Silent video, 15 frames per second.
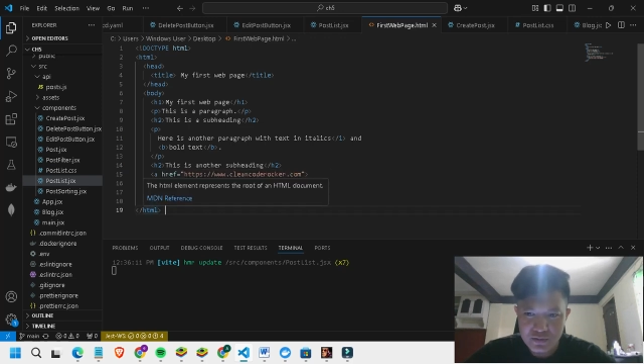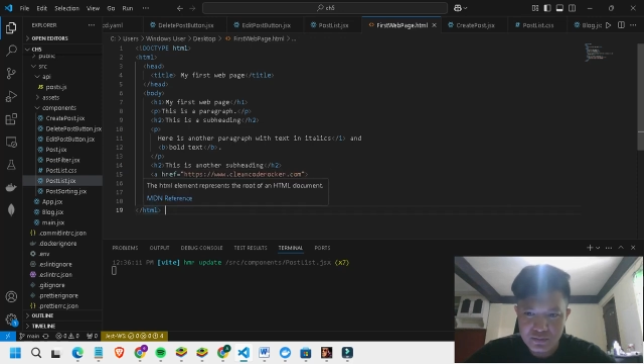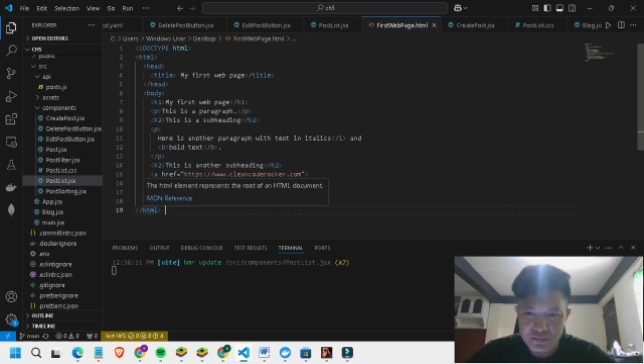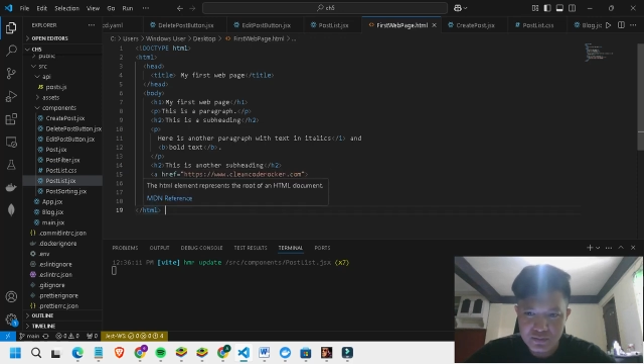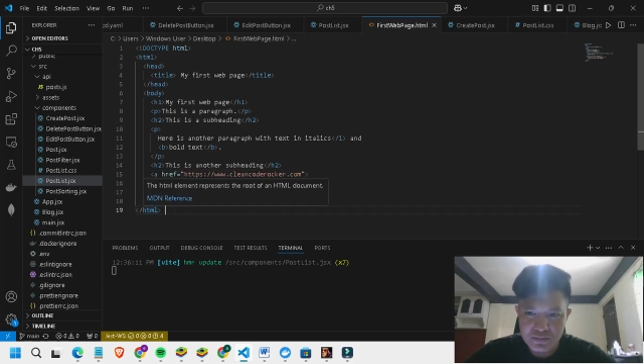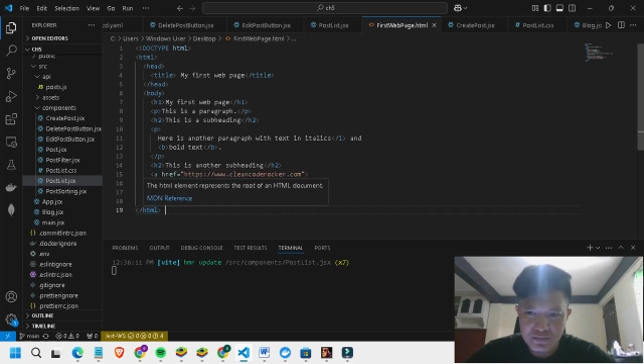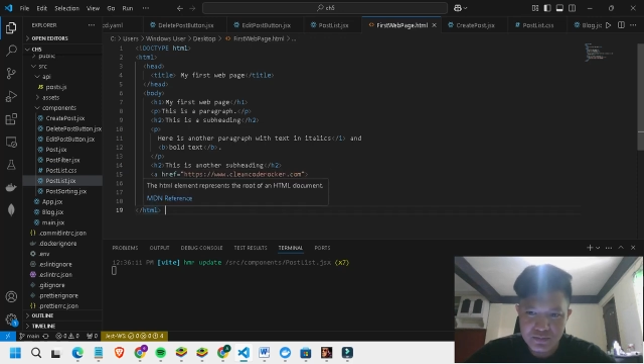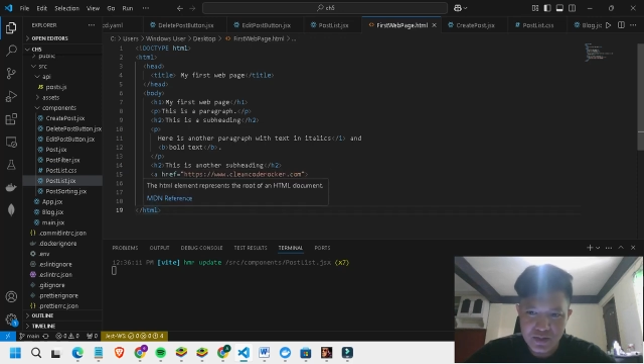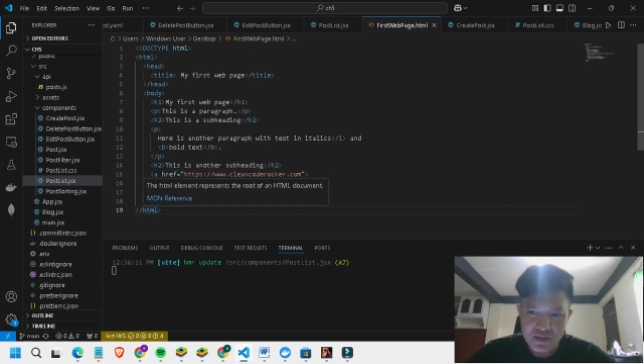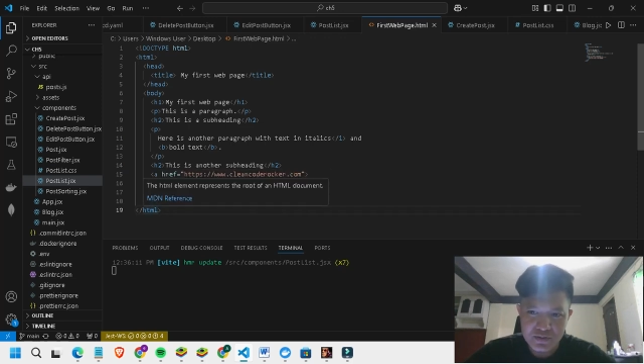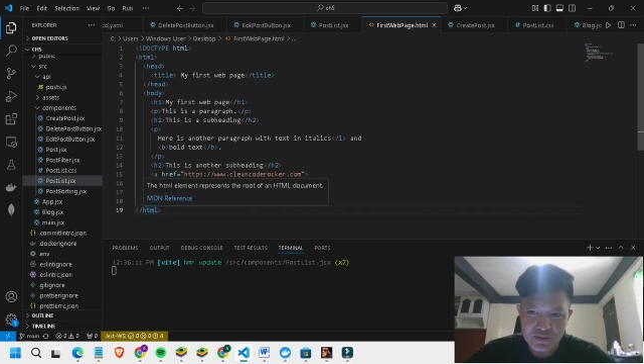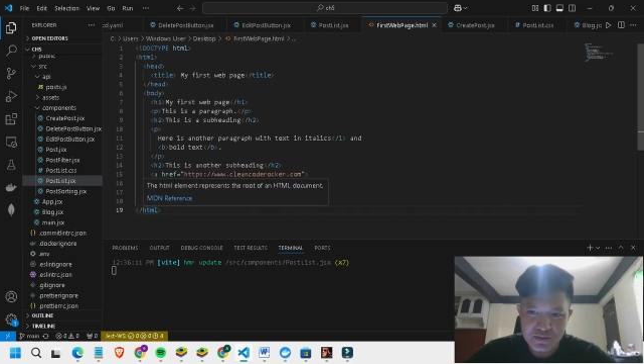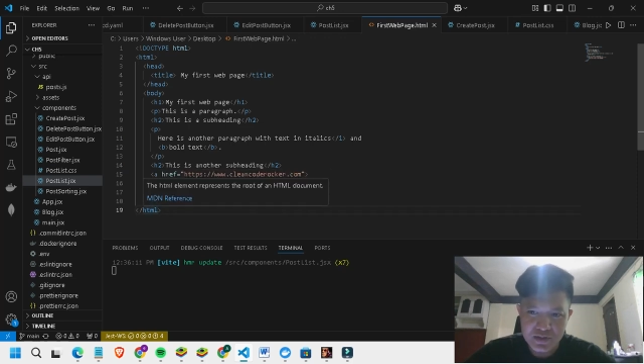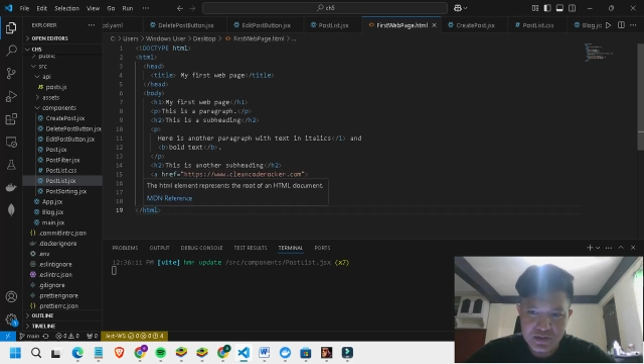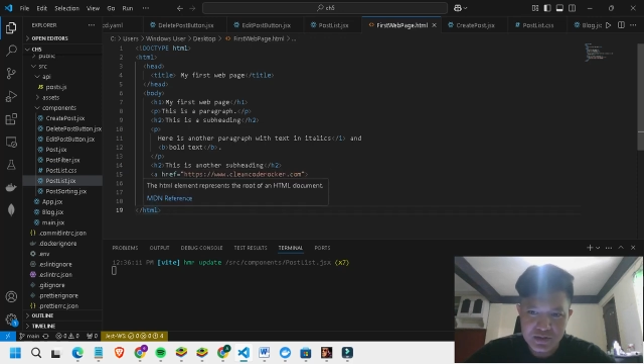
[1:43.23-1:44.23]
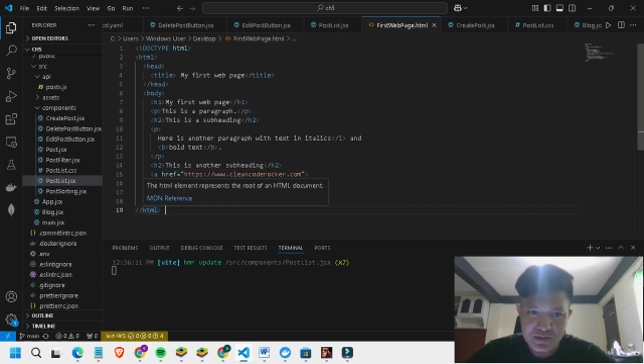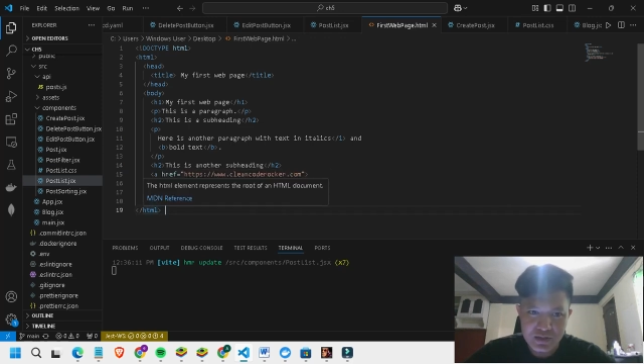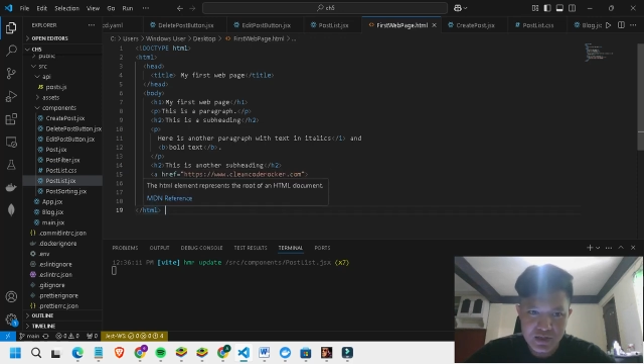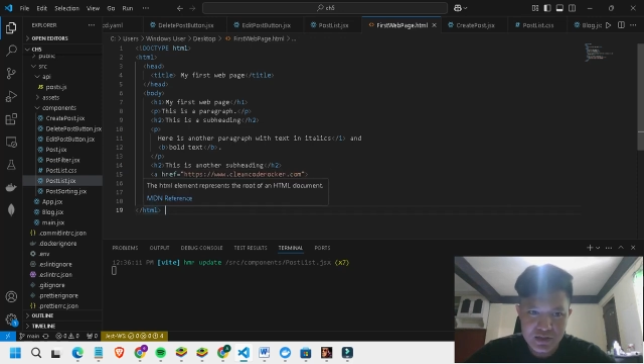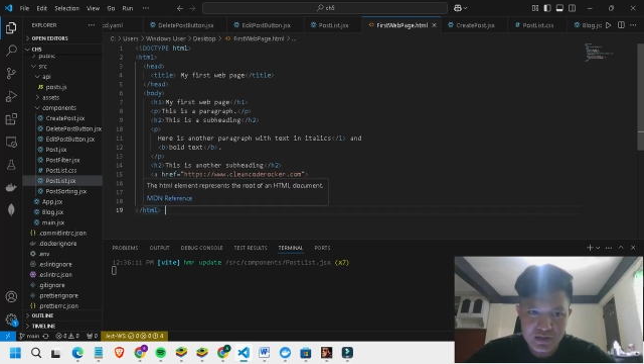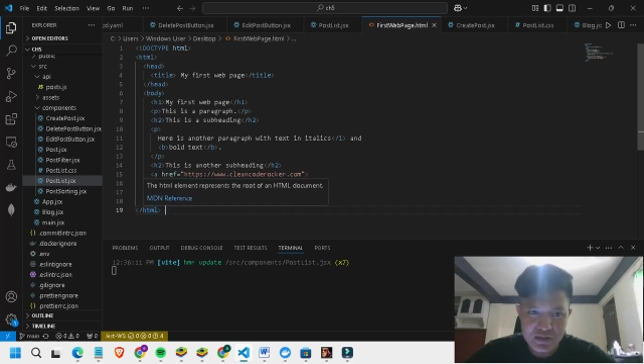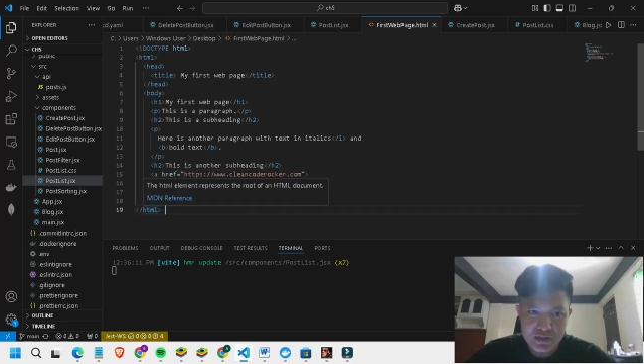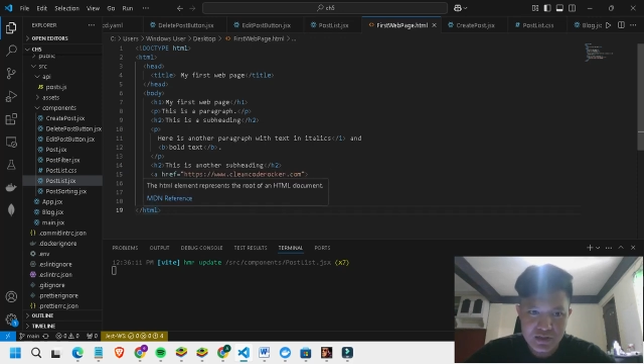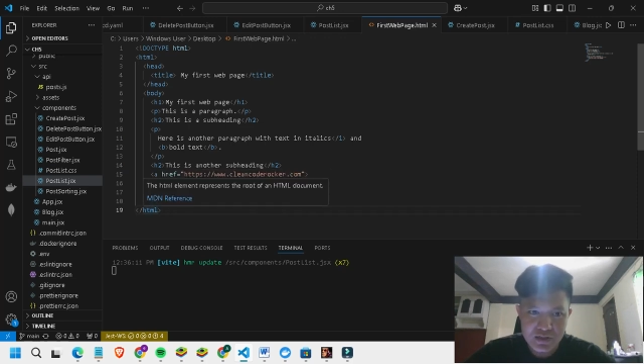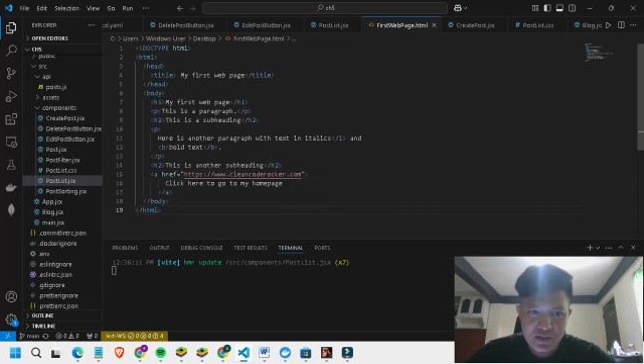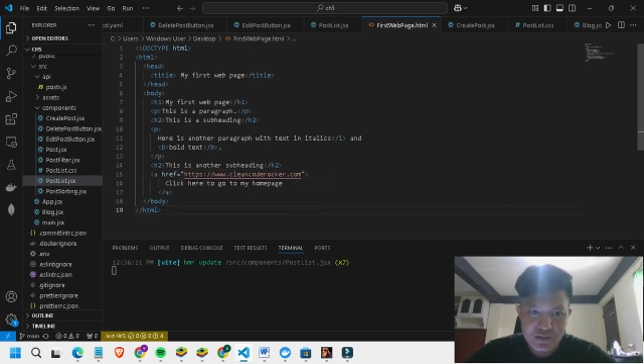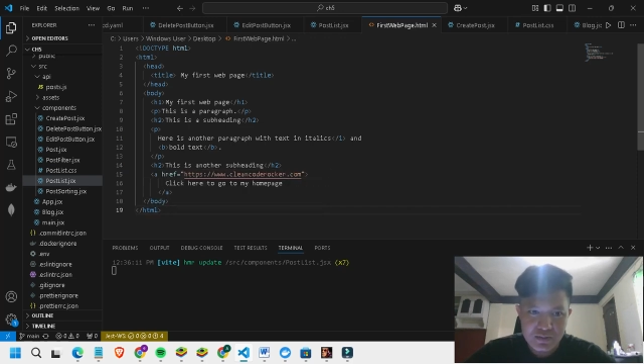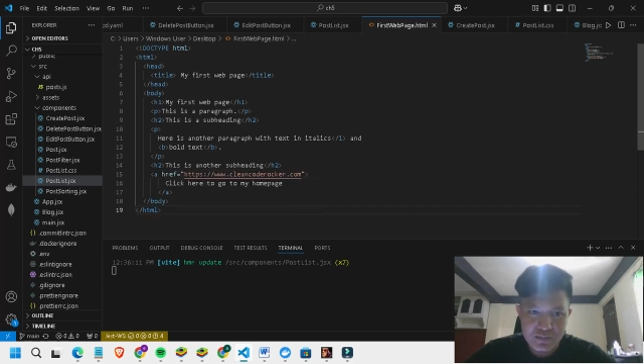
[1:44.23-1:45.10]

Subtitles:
or backward slash,